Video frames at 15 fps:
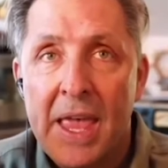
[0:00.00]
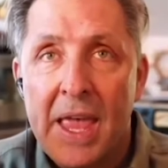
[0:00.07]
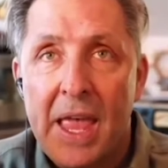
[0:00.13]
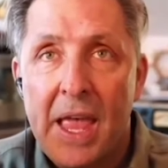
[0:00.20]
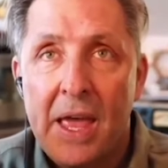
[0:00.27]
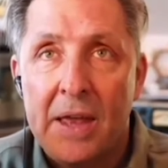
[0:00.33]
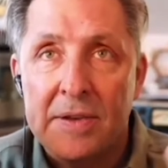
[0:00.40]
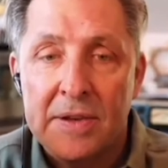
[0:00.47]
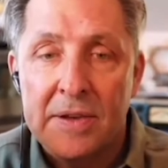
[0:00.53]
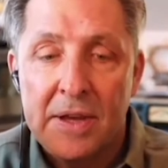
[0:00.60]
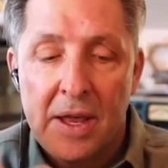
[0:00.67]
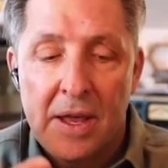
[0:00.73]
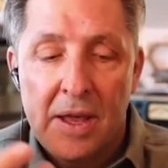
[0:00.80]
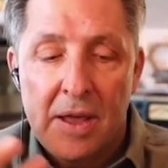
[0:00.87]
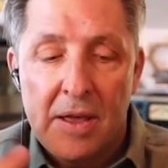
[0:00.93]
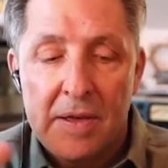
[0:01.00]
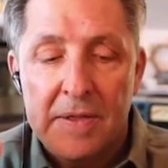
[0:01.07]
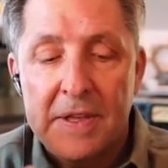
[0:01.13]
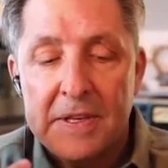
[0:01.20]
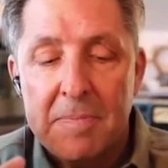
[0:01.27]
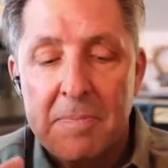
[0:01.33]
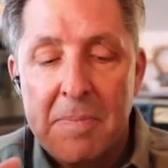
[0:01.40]
And
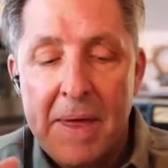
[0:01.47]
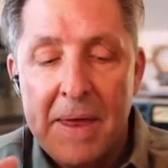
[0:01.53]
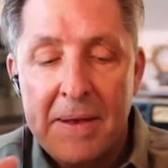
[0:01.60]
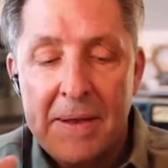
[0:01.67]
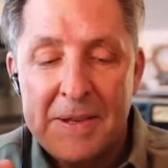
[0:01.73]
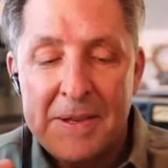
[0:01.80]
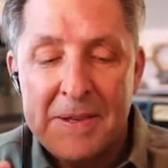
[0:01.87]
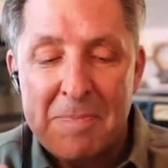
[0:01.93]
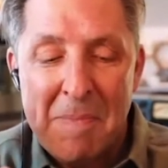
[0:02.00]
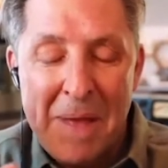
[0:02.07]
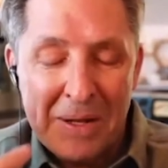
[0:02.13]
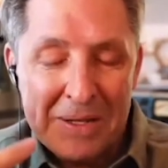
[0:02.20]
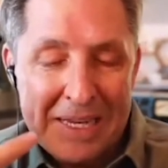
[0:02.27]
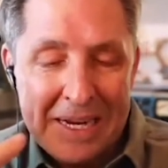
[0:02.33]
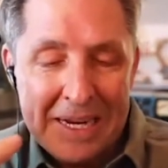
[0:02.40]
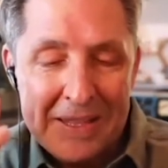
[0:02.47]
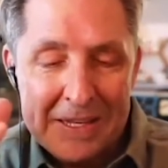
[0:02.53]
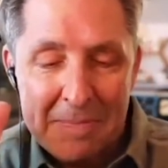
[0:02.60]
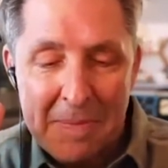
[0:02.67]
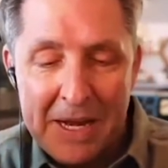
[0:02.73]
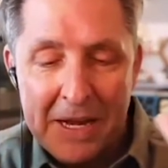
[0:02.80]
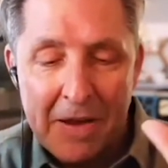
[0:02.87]
this melding and
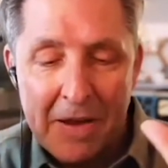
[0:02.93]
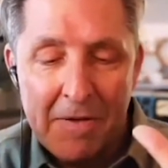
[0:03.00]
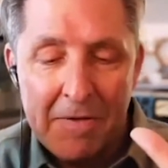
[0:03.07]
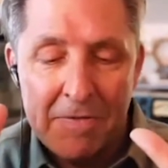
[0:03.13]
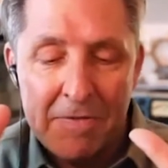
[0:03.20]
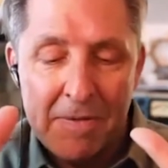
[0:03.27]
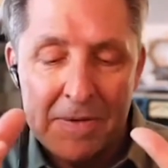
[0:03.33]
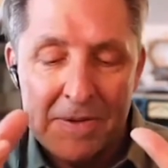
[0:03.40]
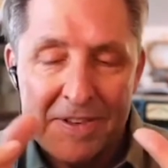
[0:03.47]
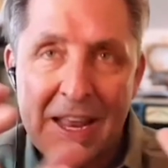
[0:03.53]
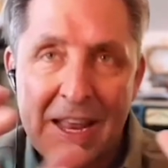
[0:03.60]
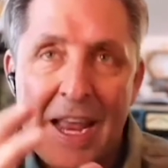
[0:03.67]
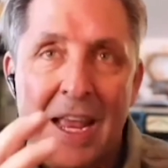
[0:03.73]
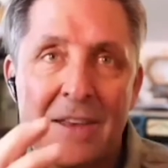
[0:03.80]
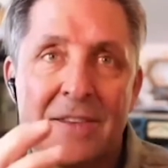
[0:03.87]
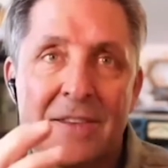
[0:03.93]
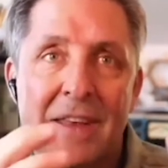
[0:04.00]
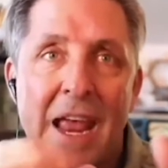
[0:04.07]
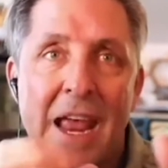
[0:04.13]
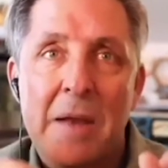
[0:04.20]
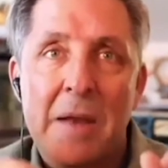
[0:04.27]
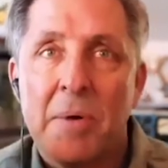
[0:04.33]
this mending of science
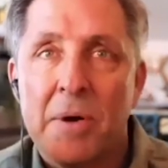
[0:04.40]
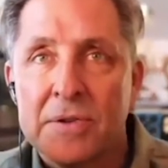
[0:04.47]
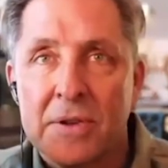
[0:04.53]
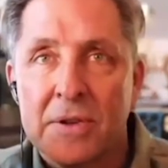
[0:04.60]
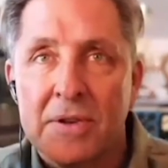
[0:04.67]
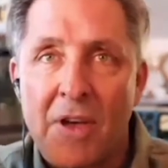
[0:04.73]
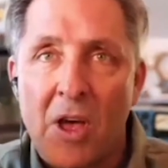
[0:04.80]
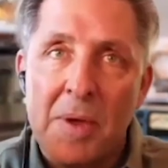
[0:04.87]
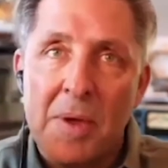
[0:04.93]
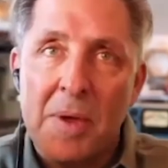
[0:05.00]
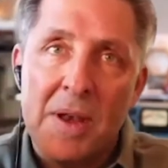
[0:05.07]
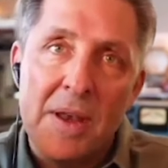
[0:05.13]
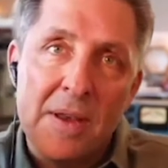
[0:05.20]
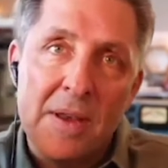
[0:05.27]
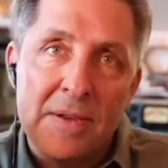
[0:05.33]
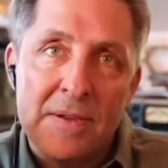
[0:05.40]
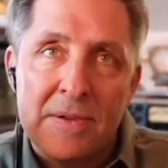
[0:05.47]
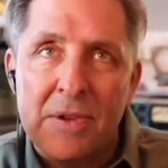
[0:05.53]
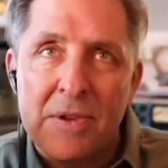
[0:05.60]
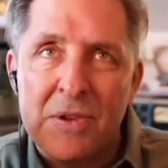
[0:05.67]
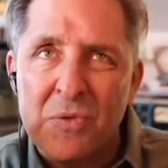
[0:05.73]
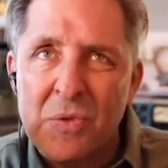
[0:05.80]
and personal development
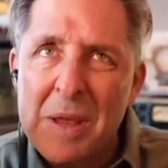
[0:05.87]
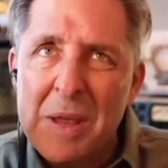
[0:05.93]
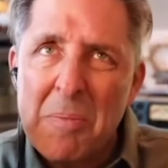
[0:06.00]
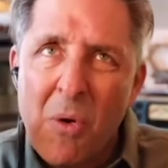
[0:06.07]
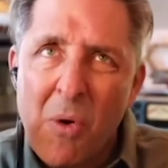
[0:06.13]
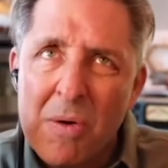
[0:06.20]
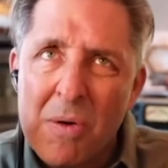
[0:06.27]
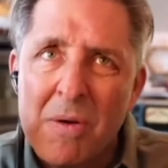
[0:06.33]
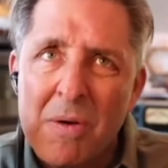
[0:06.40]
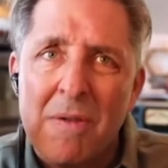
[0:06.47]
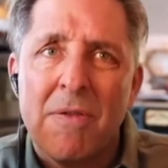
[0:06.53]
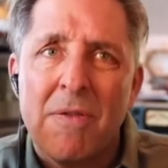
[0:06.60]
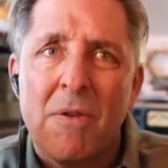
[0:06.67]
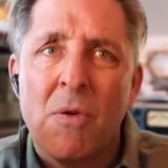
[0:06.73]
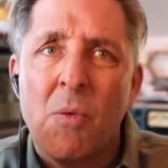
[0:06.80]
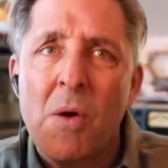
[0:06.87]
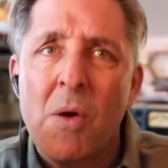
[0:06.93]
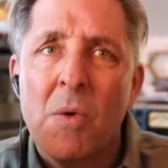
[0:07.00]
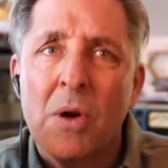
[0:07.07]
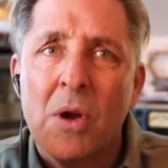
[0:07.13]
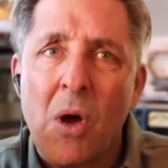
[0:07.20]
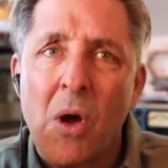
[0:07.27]
is really important for where
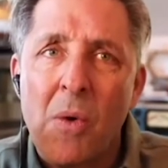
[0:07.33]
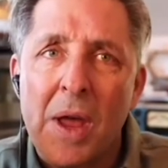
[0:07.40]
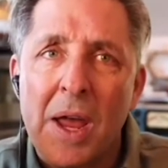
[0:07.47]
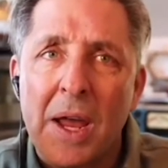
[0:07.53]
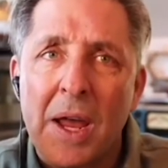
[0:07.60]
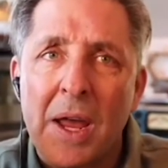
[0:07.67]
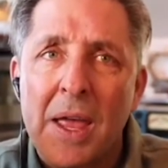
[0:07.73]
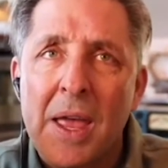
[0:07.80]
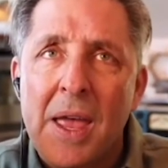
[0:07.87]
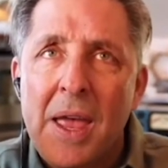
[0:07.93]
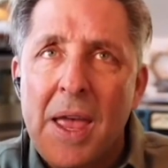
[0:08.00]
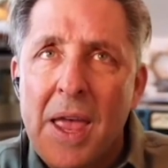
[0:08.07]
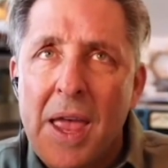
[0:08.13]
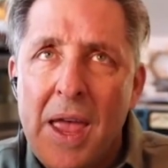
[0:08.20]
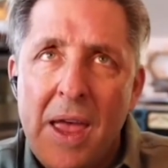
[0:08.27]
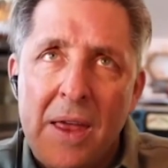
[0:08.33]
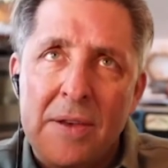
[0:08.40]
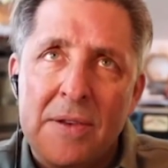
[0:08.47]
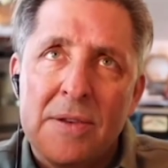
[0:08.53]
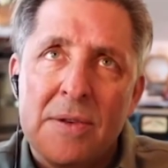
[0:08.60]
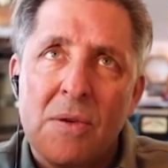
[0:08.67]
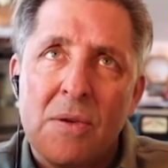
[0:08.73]
we're going.
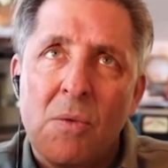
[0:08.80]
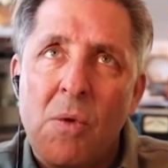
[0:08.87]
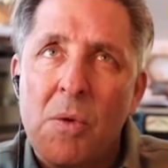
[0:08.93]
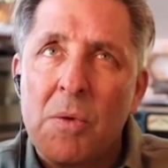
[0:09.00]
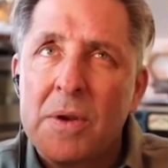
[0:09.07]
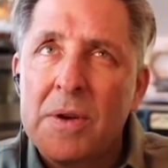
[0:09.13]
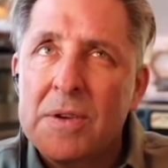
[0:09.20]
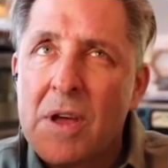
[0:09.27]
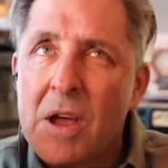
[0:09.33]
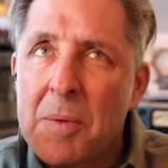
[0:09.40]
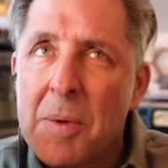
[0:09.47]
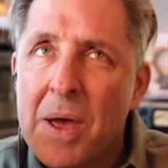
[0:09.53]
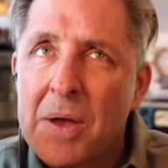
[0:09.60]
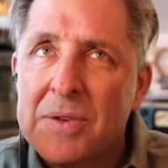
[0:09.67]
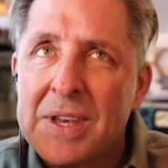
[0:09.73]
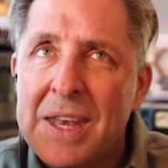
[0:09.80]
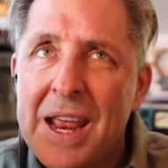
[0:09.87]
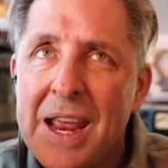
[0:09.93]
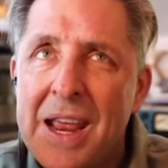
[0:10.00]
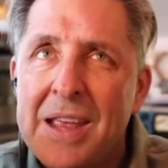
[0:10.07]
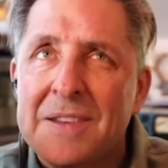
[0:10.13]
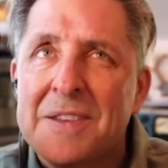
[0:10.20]
And what we're going to talk about
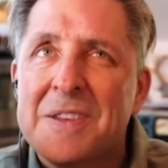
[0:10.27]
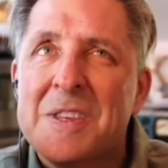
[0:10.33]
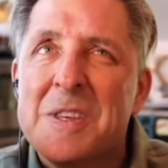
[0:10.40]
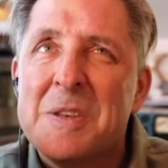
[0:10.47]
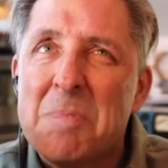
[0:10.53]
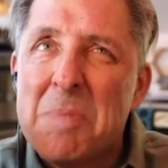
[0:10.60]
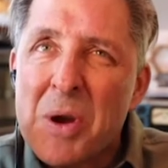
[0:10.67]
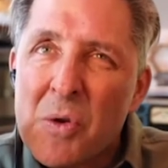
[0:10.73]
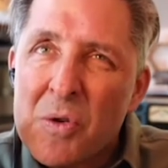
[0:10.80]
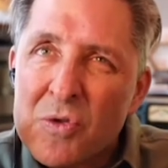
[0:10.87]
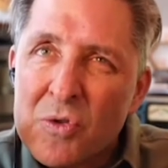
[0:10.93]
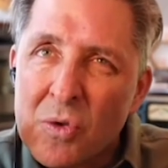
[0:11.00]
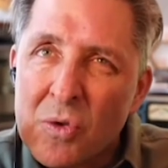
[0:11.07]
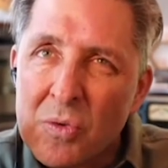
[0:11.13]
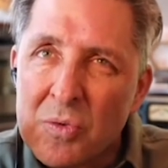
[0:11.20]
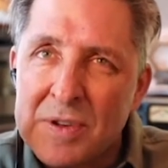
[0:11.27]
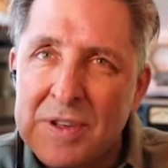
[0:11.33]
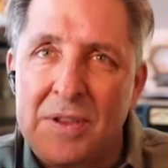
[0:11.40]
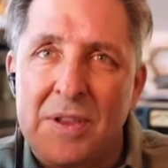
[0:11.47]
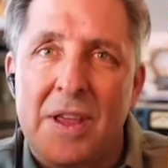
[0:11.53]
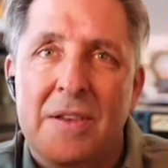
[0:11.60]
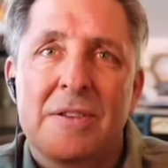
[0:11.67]
today is spiritual
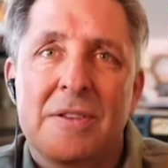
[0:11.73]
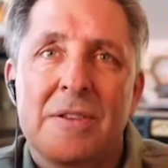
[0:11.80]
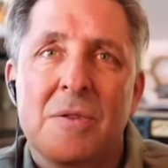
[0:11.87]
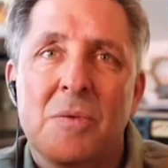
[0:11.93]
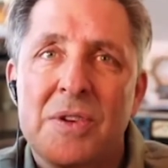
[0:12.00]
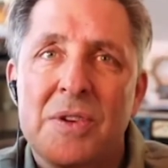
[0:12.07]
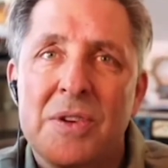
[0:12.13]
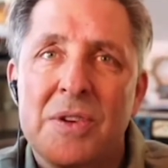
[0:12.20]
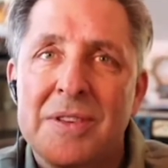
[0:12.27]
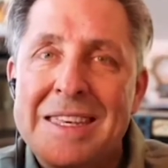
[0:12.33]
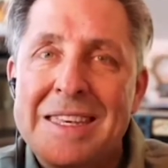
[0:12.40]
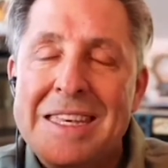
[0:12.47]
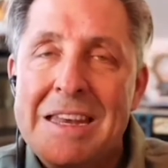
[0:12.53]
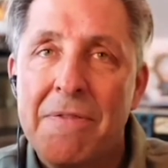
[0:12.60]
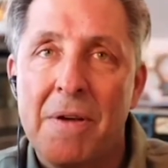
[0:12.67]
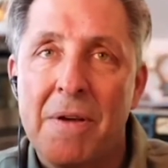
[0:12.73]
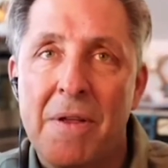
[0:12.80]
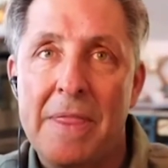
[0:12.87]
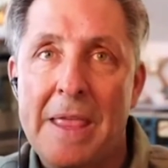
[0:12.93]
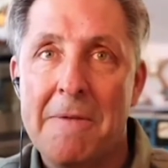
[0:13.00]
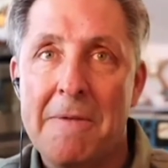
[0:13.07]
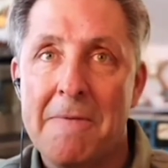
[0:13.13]
resilience, which is
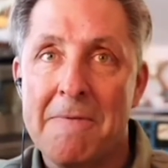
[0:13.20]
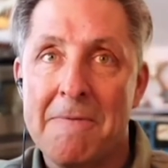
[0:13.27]
different than